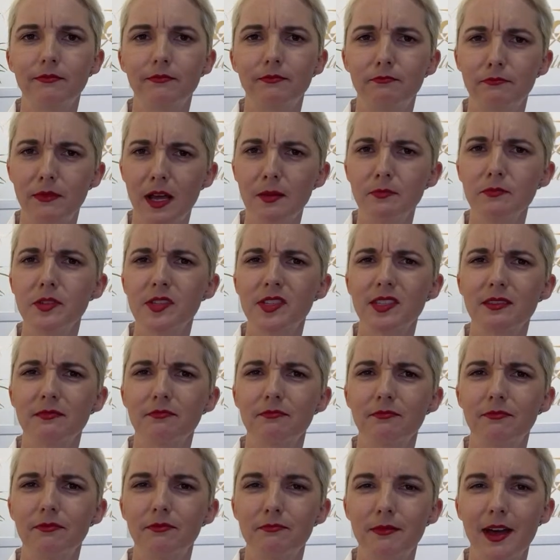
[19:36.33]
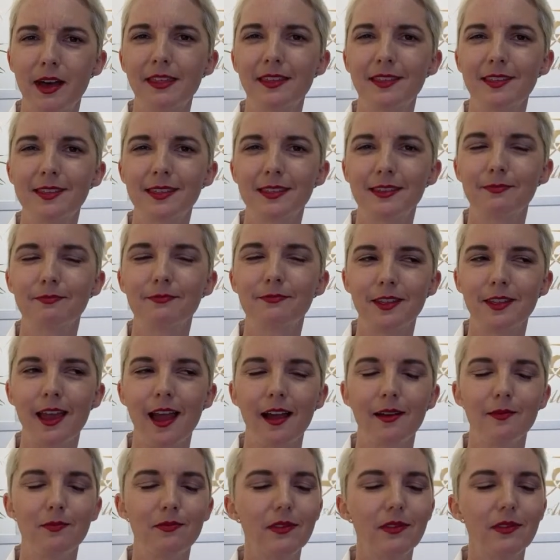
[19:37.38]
months? Yeah.